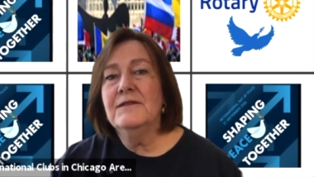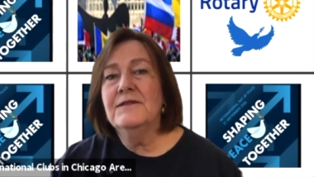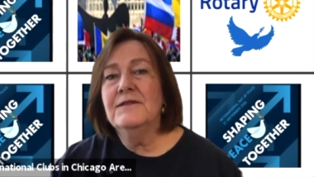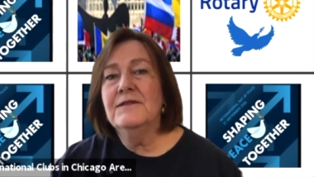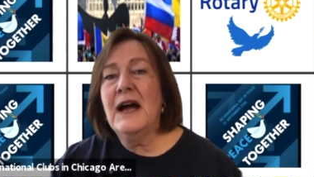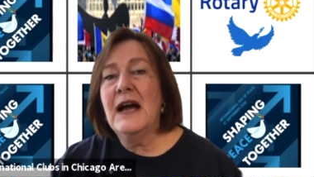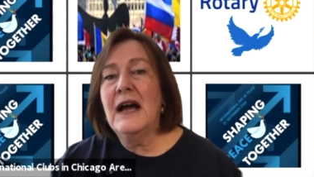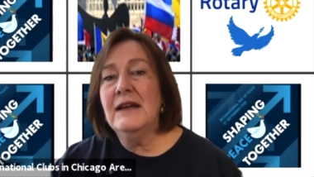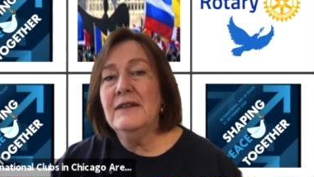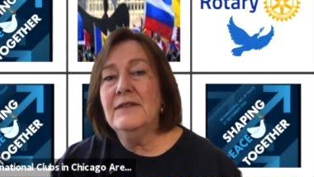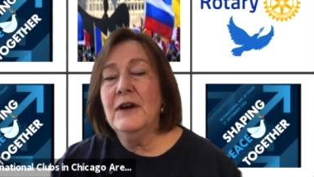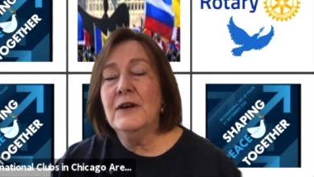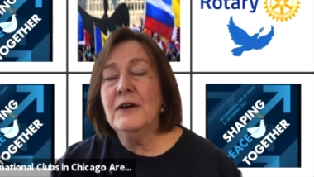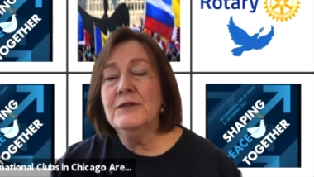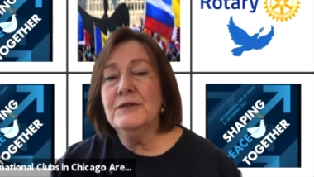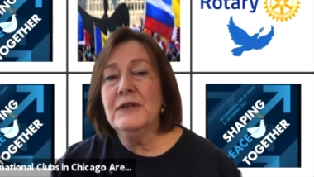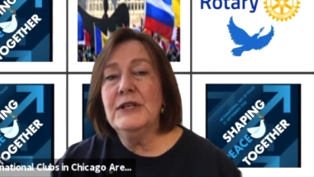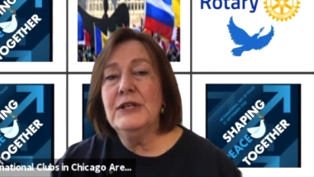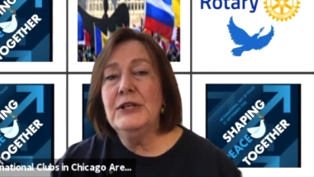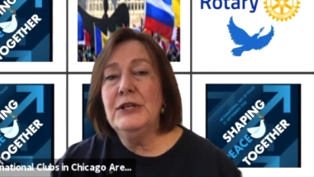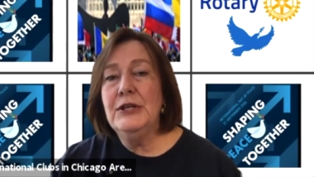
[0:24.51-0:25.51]

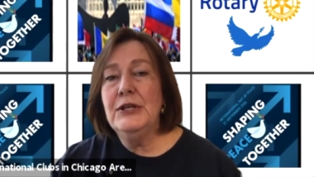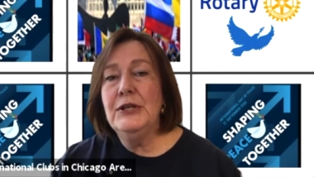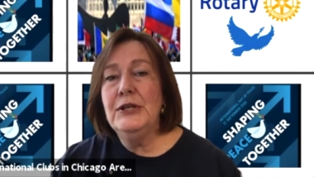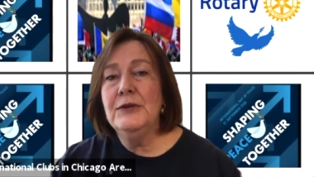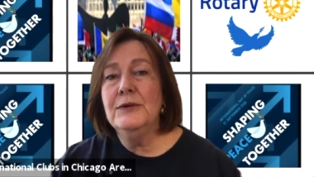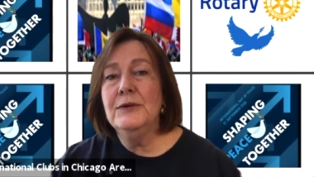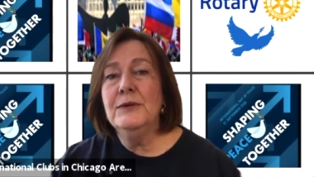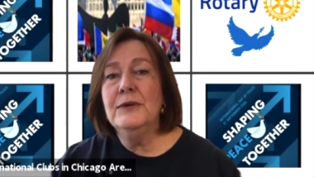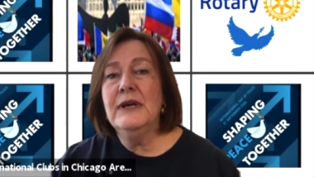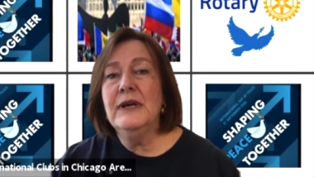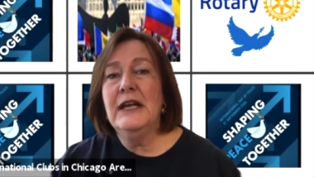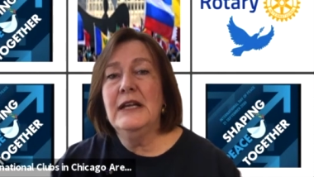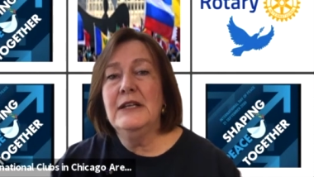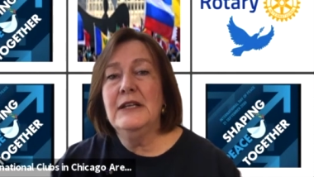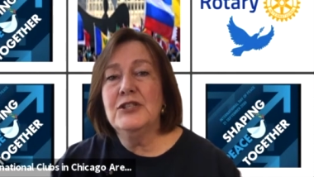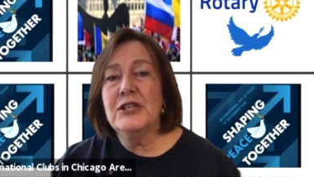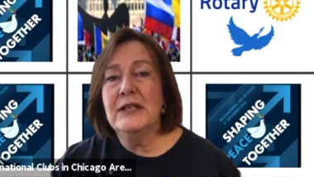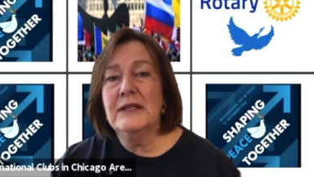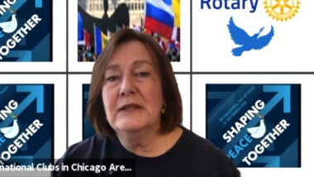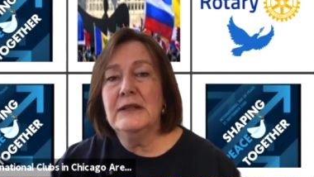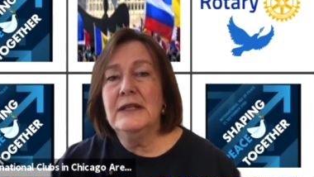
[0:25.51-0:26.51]
500 new and
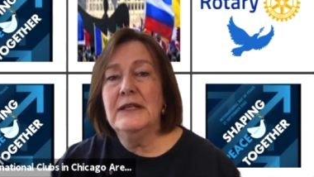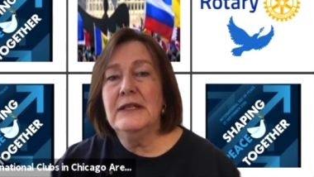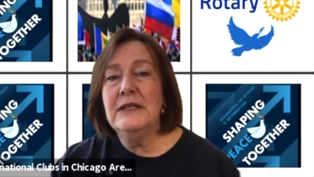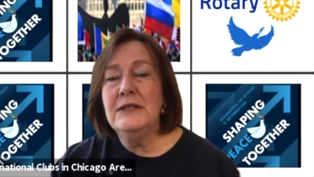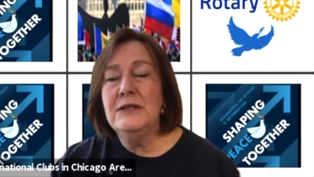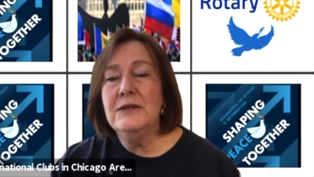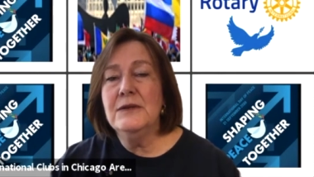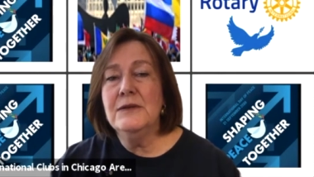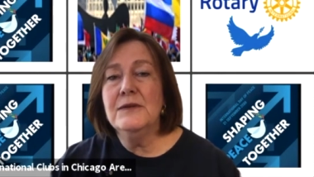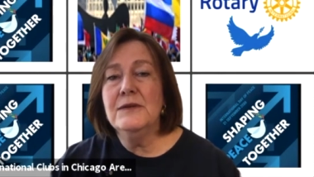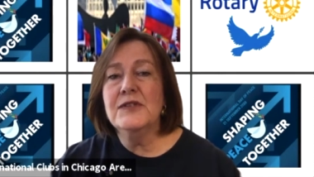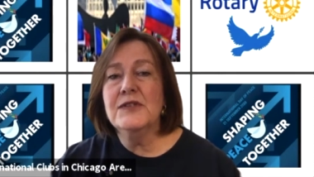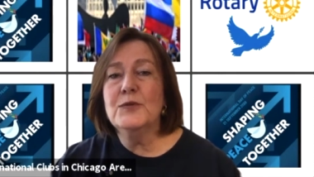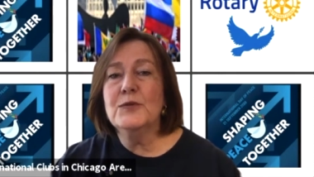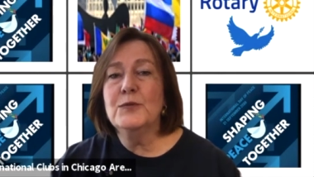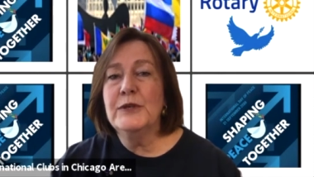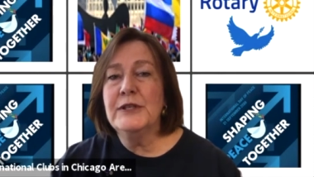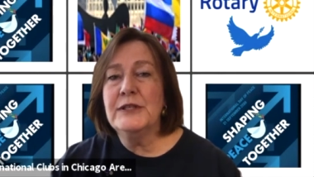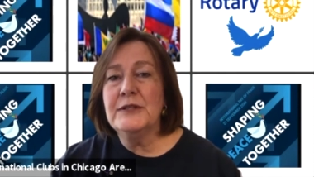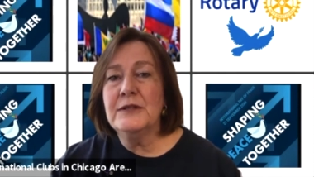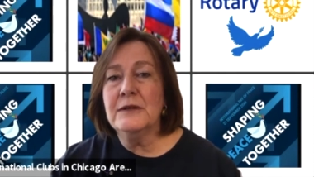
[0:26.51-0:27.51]
gently used
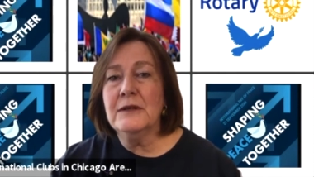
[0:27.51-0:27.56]
winter